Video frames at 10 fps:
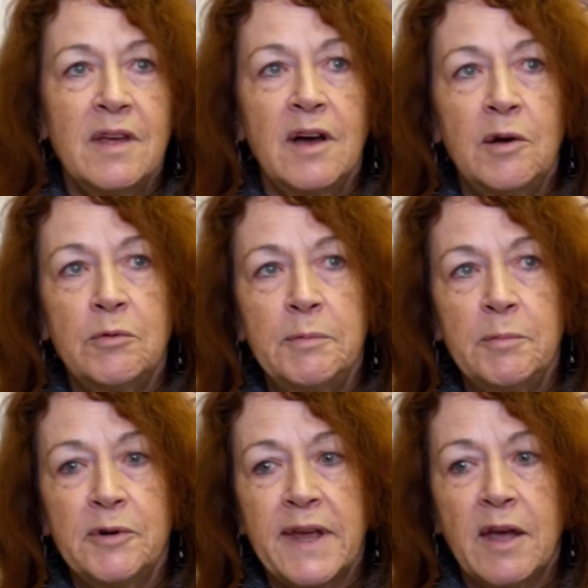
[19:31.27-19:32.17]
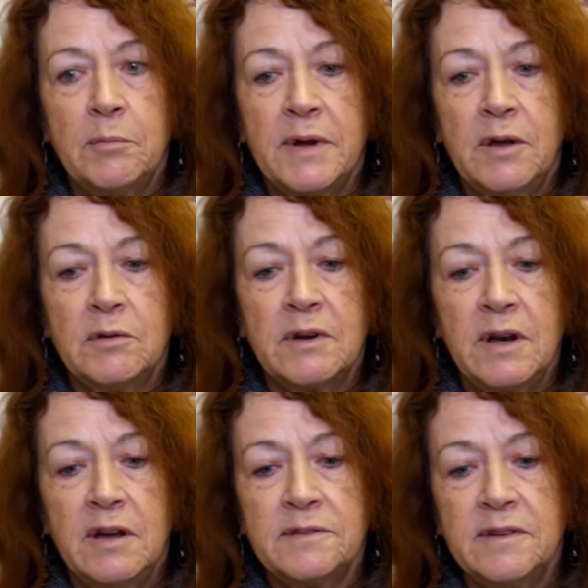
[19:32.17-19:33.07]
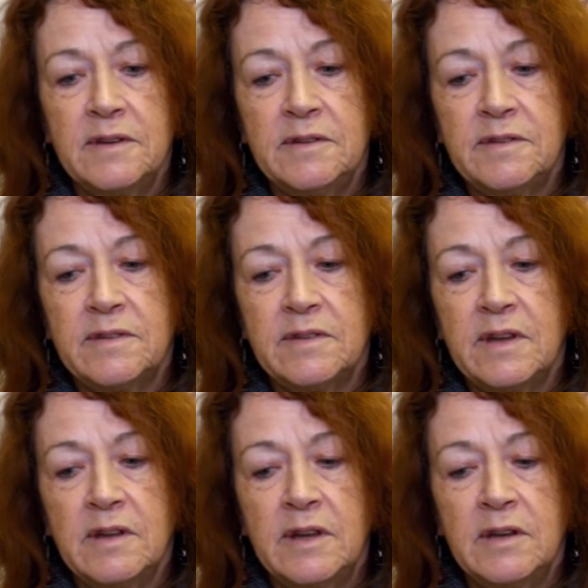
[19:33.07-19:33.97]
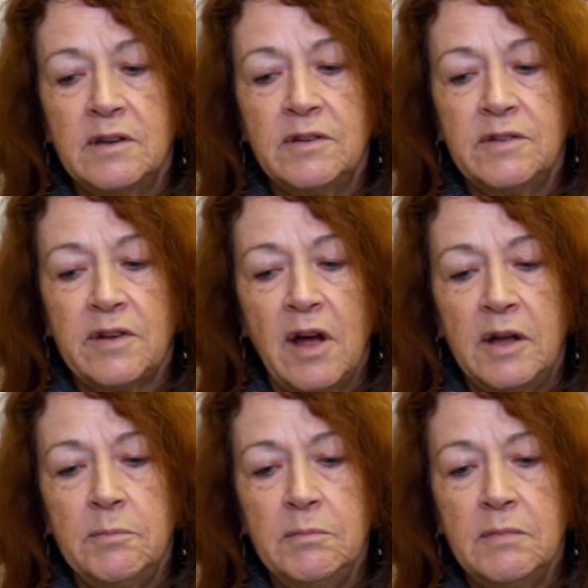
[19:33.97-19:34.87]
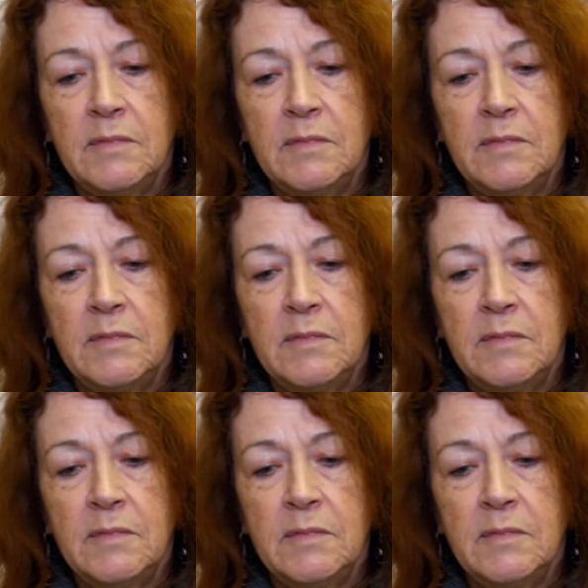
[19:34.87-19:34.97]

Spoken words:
I will be putting out my own classes in time,